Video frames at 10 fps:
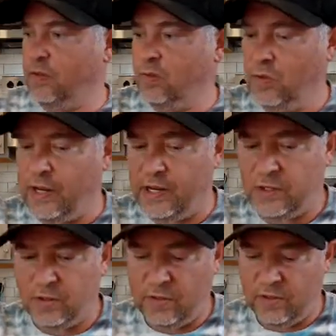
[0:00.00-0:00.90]
What I do
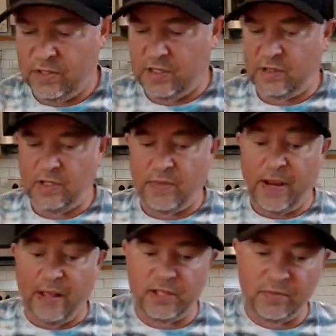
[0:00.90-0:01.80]
is I'm going
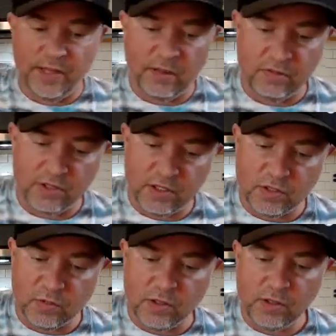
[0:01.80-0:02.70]
to add some yellow to
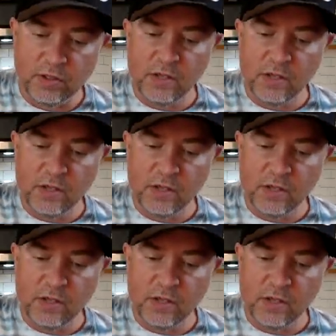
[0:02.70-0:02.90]
this one.